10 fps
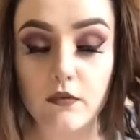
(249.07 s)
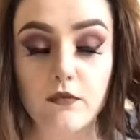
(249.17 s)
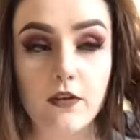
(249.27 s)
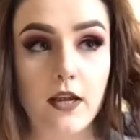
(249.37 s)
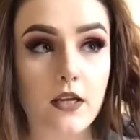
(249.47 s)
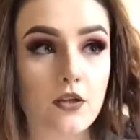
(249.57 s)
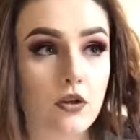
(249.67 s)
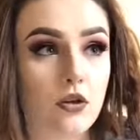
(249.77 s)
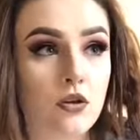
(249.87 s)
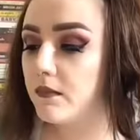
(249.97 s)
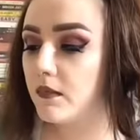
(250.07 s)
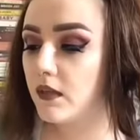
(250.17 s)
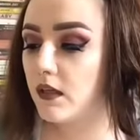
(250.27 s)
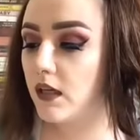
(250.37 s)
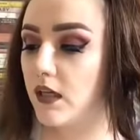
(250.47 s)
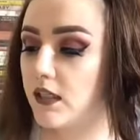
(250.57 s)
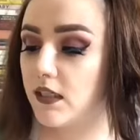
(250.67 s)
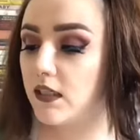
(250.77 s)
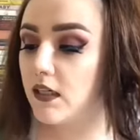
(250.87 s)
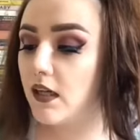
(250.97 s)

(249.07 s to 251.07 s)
for Lanyon, he didn't